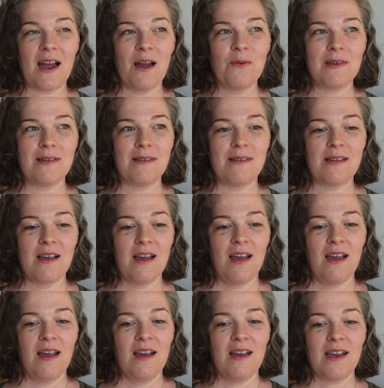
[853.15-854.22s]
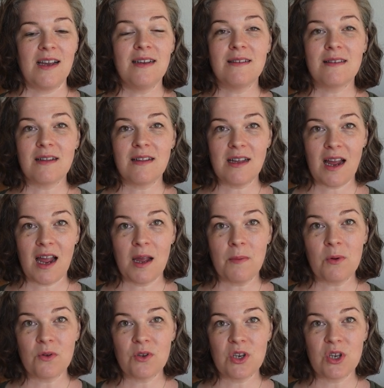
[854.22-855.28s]
I was easily
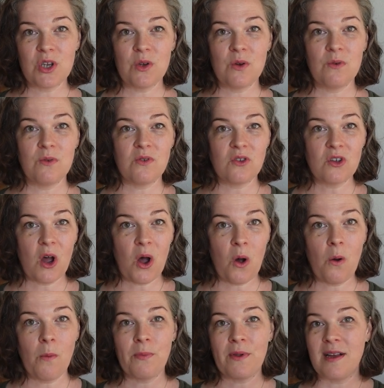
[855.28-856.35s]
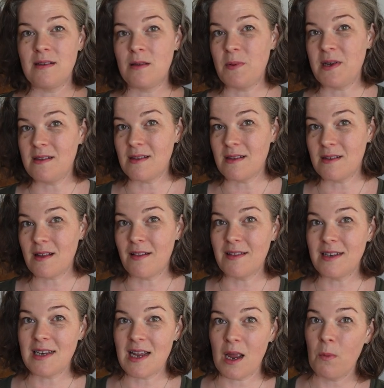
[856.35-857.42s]
able to sew, place pieces on
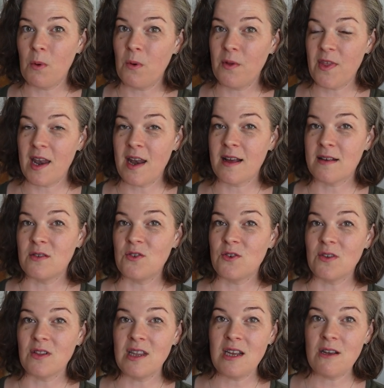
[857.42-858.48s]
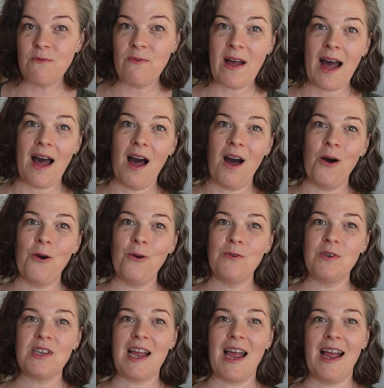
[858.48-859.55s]
the table with that extra leaf
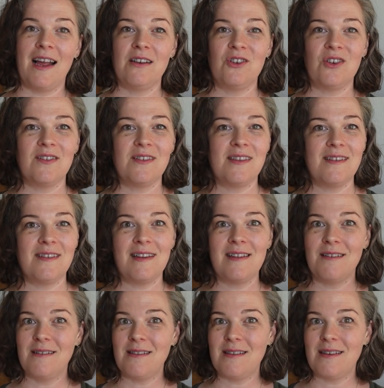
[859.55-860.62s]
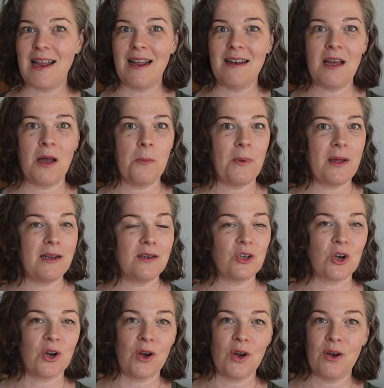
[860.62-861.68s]
out, and just stand up and
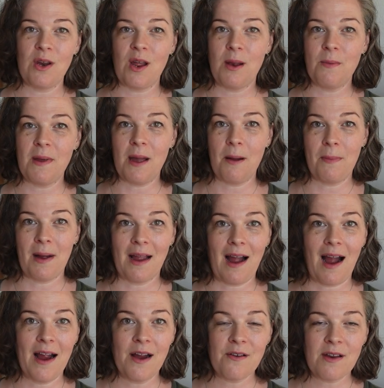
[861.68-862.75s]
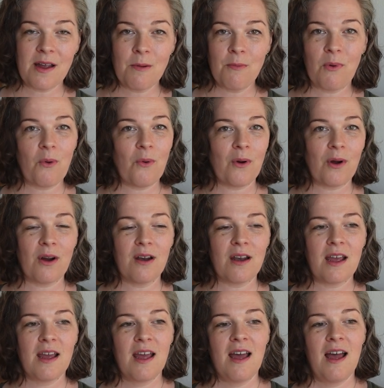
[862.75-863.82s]
turn and be at my ironing
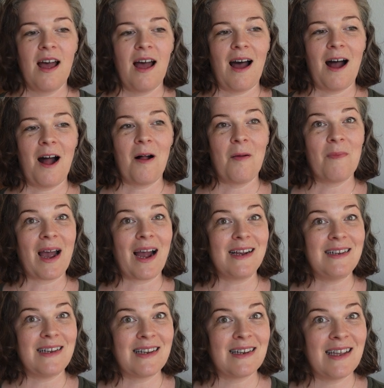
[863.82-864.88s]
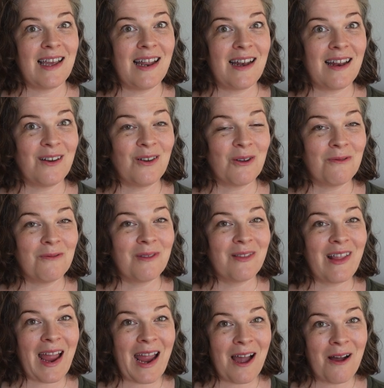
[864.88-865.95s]
board. Um, I did get a new
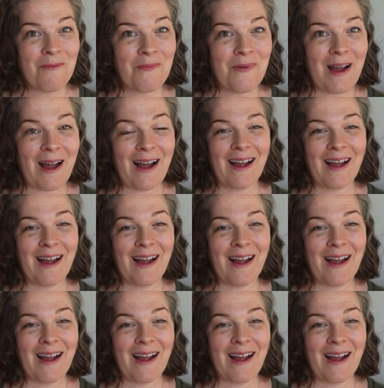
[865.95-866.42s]
lamp.